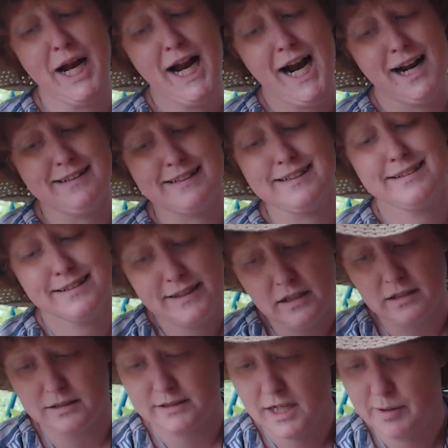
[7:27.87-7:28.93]
has
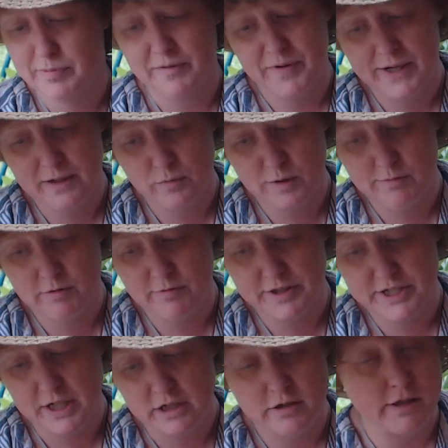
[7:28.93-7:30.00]
still not provided women with
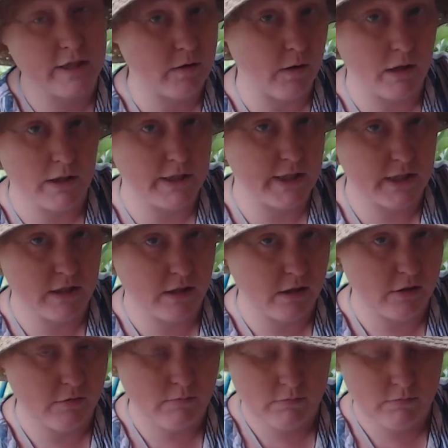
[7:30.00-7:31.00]
gender equality in the home.